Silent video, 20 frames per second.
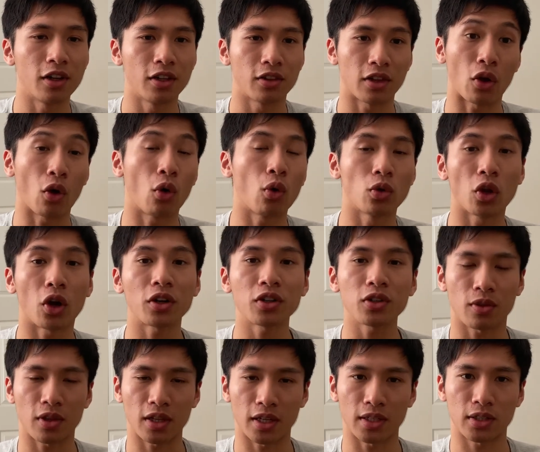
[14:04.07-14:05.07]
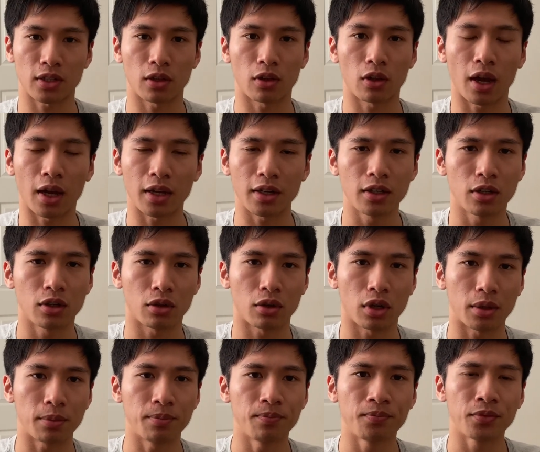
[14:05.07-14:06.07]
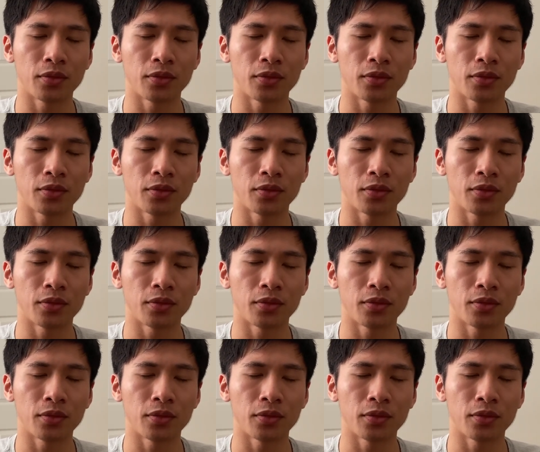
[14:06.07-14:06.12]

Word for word: They hold on to things a lot, right?